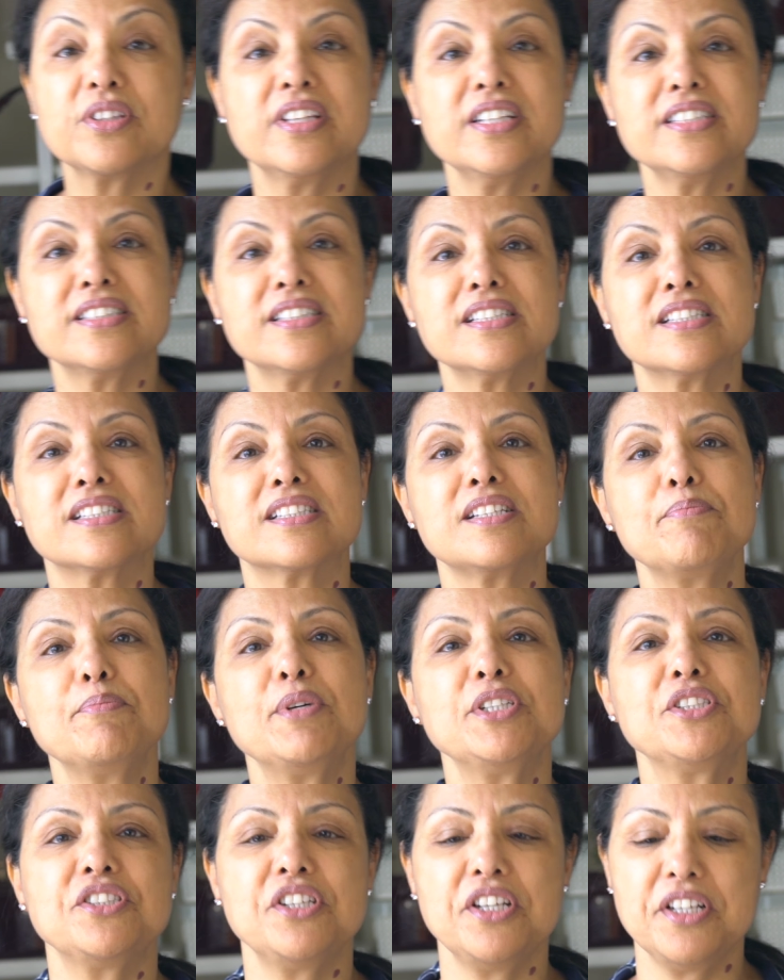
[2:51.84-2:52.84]
this is the
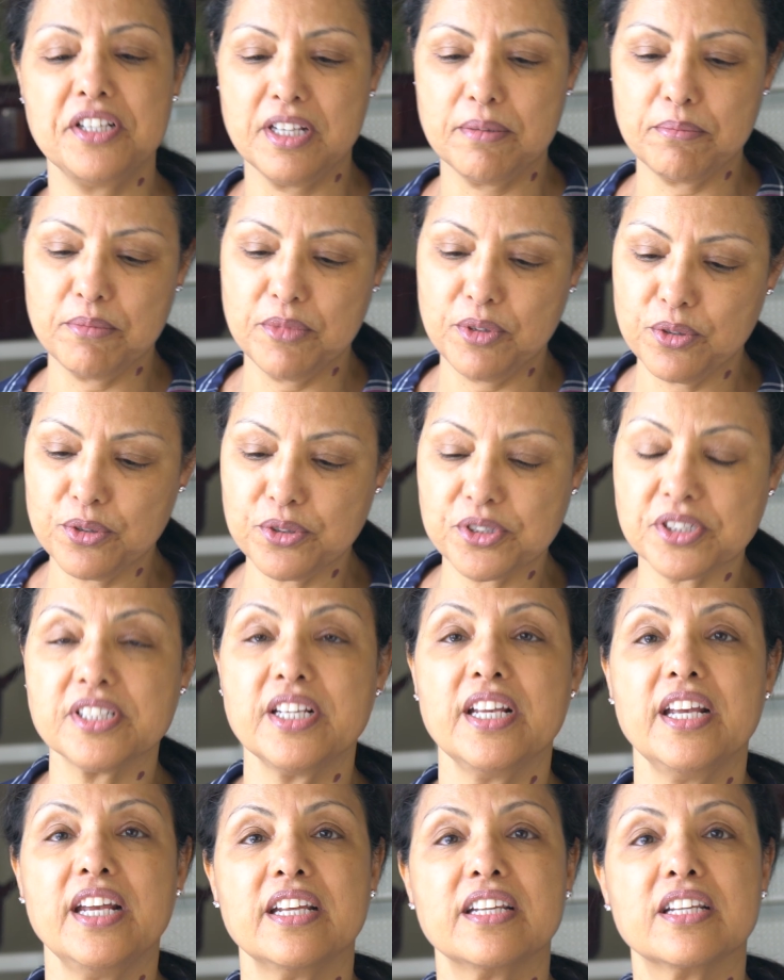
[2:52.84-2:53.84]
machine I'm
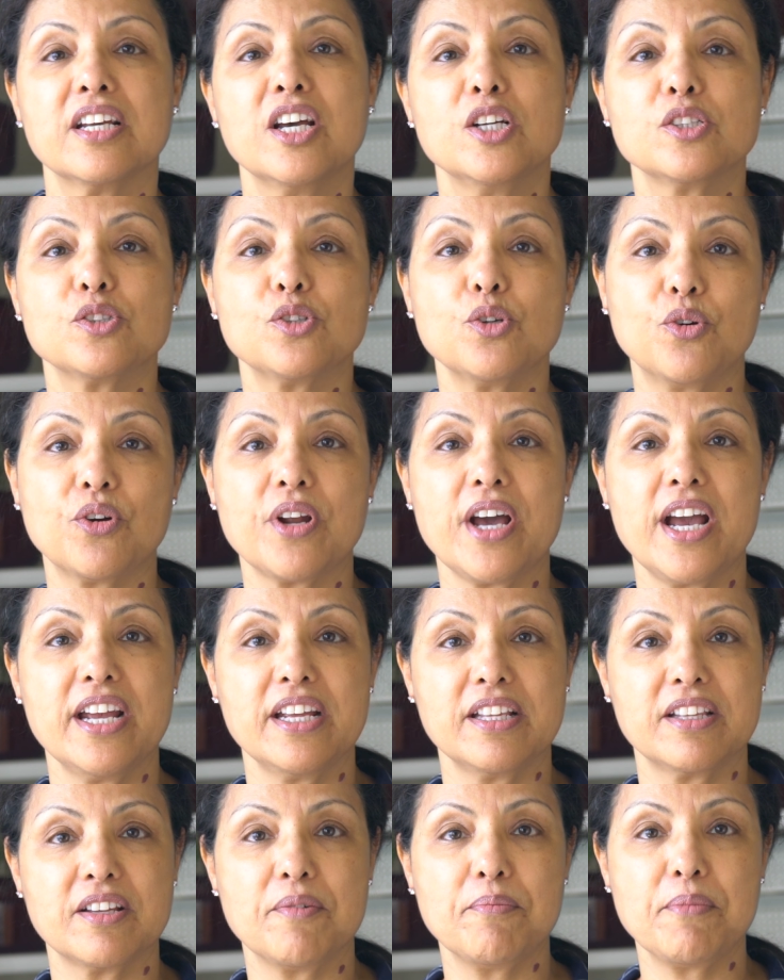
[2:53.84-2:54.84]
using to
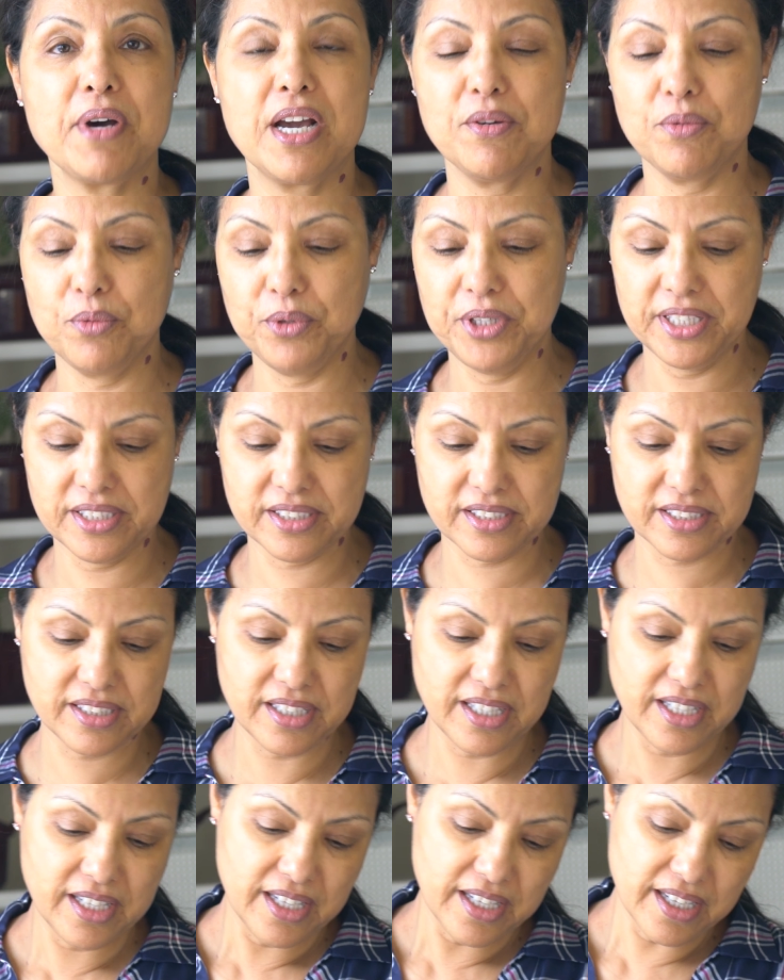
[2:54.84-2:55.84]
grind my wheat.